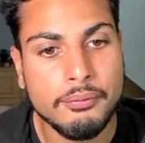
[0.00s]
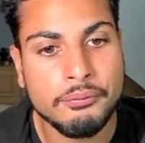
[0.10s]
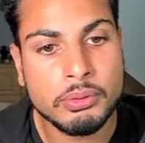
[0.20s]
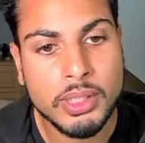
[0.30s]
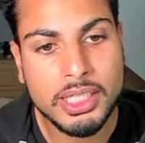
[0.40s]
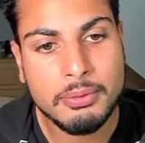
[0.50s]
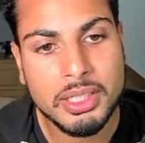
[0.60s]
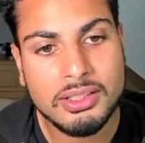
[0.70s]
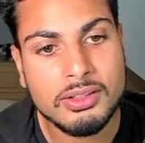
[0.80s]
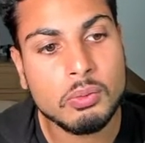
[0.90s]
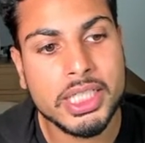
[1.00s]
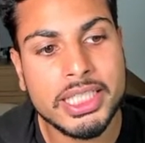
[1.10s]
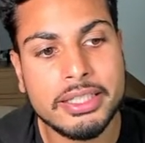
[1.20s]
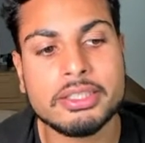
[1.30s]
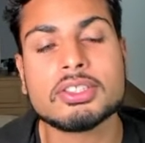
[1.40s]
The recommended
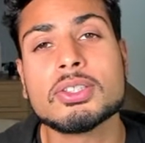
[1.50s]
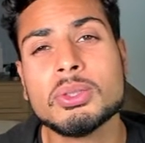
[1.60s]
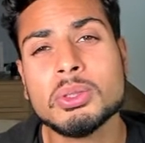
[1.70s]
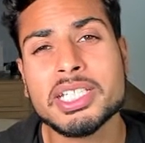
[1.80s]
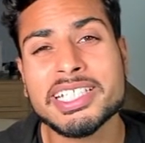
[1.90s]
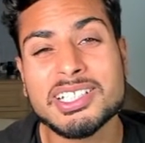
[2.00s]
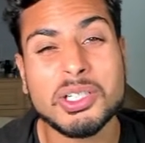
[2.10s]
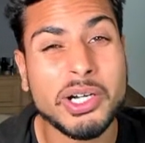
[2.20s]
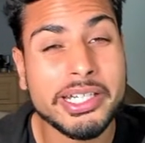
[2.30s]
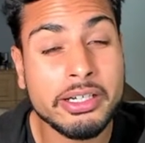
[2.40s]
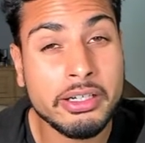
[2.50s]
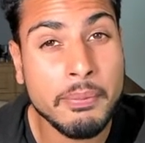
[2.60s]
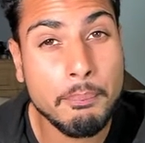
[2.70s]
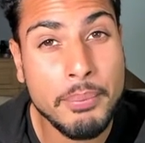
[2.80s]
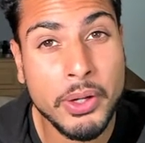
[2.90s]
way is usually to create a
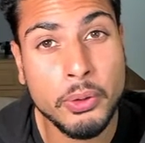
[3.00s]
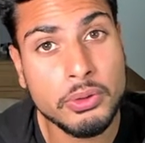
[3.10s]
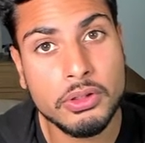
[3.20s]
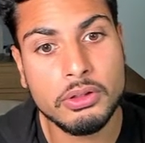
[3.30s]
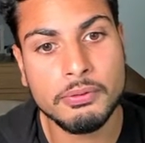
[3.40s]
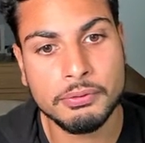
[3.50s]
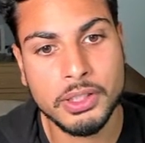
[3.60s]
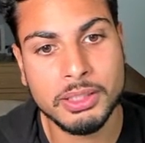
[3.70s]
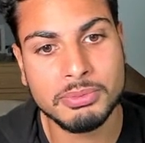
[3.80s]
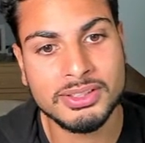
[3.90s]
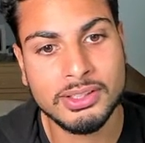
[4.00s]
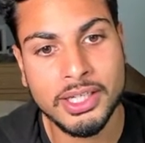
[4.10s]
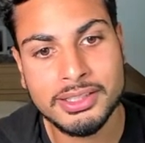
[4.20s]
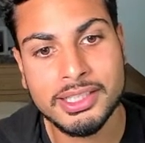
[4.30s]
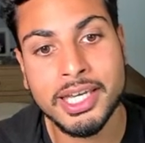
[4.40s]
component on Framer
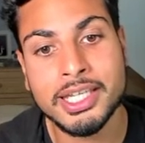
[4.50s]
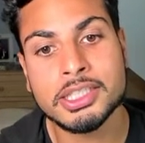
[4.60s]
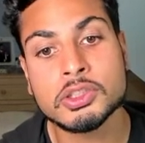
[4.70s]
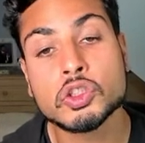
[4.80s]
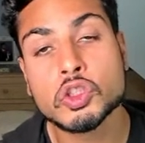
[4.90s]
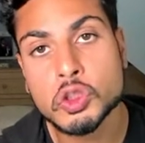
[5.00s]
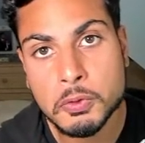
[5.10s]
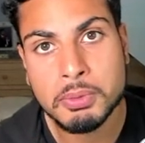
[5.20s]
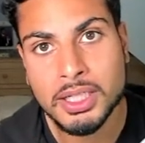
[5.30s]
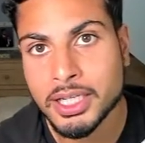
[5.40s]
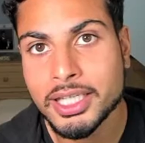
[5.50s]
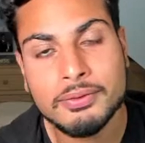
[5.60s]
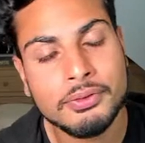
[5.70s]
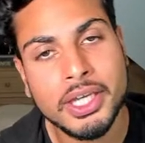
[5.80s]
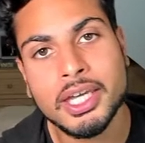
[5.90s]
Sites and then
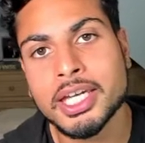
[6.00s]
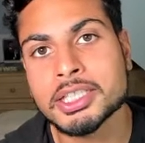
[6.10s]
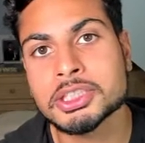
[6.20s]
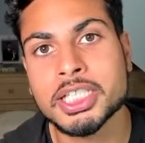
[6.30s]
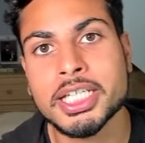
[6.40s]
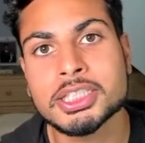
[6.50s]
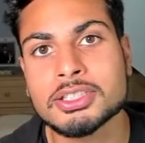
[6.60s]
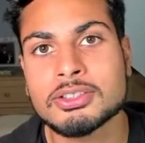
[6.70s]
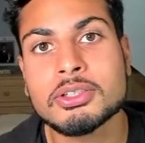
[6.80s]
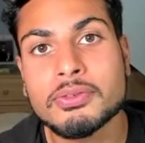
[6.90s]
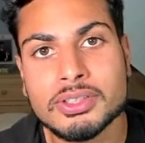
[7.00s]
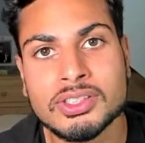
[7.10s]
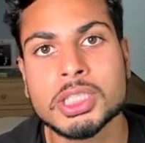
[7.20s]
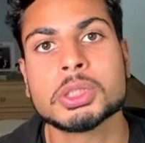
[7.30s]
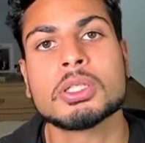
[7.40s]
duplicate that and change it so you have a
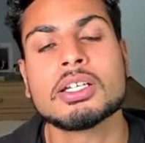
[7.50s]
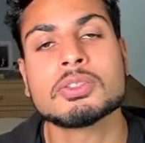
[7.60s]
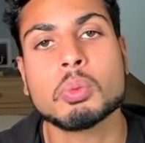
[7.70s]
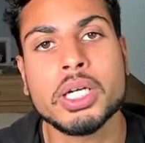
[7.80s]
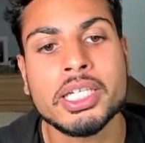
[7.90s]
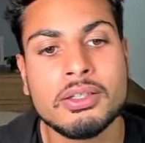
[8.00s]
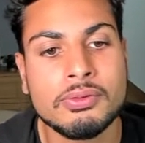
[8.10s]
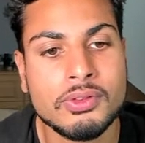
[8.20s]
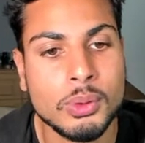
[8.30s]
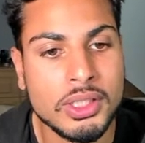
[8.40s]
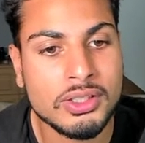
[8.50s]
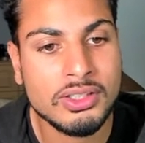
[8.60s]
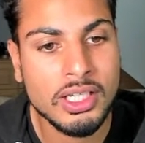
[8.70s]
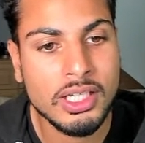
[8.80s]
centralized way of doing this.